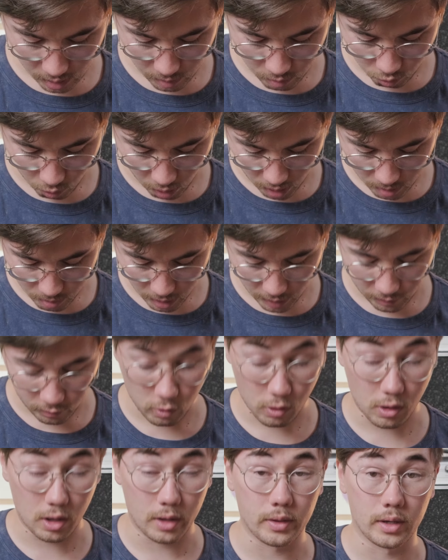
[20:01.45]
one
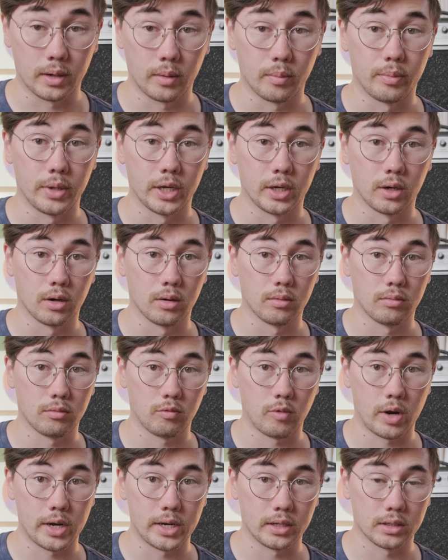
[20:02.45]
bevel, and then a bigger
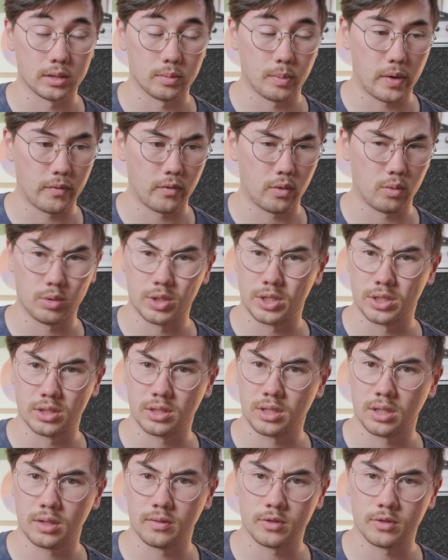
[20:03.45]
radius bevel, which is kind of